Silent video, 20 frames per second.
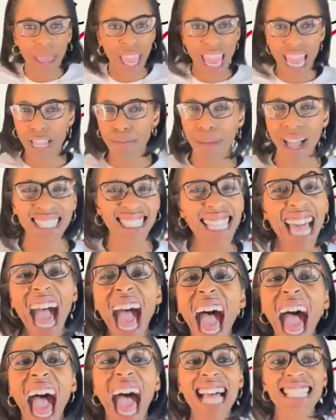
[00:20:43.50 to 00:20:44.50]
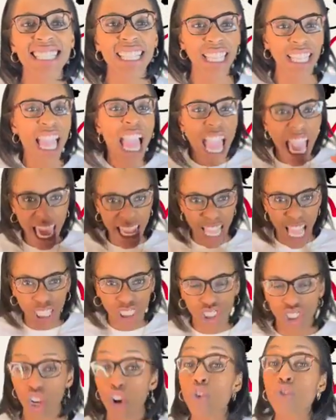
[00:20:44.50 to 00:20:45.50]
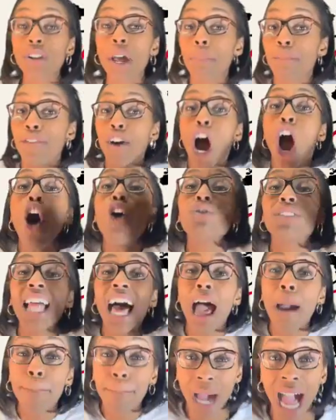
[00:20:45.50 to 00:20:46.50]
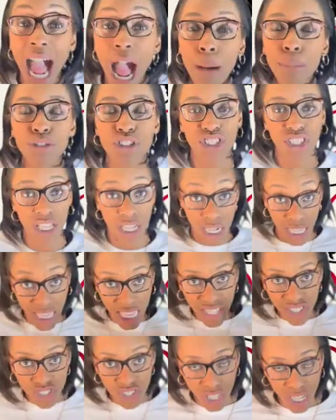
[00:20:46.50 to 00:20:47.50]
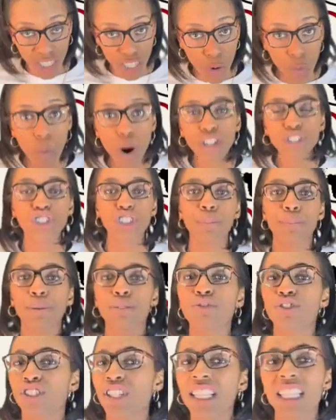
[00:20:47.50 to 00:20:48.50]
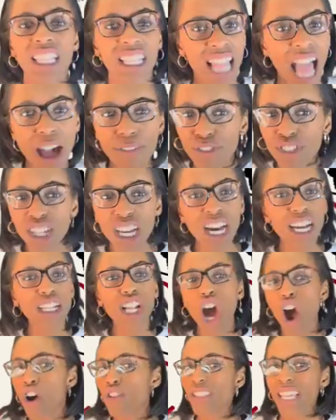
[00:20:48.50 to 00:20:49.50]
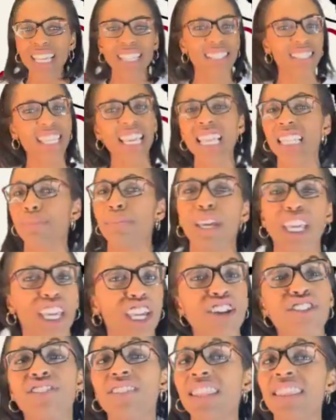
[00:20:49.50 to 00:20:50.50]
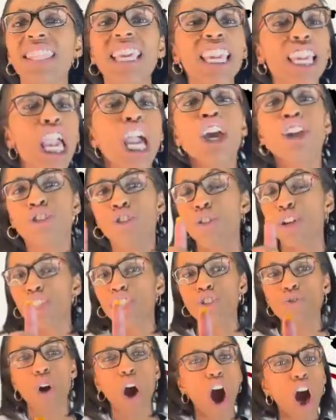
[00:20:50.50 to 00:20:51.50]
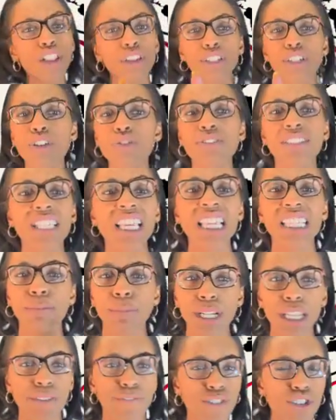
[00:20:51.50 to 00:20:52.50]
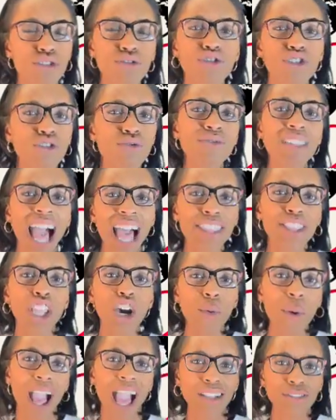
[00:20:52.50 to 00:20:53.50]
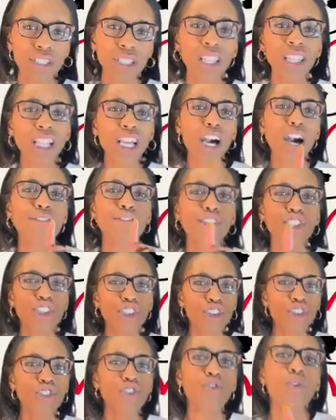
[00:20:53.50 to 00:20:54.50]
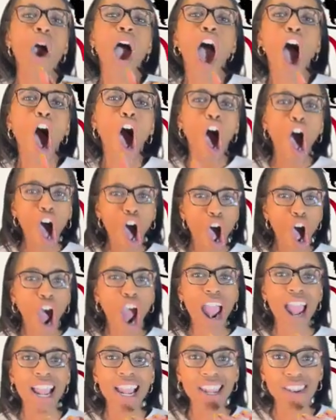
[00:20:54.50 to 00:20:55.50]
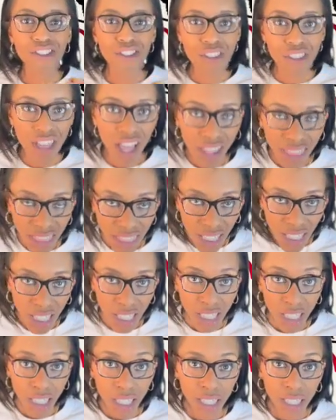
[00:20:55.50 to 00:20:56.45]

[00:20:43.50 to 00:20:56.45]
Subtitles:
paid my tithes and I showed up for online Bible study and Sunday worship on Sunday and I've done all these things. But here's the thing, you can do all of those things, but if you do not know how to love, you are nothing.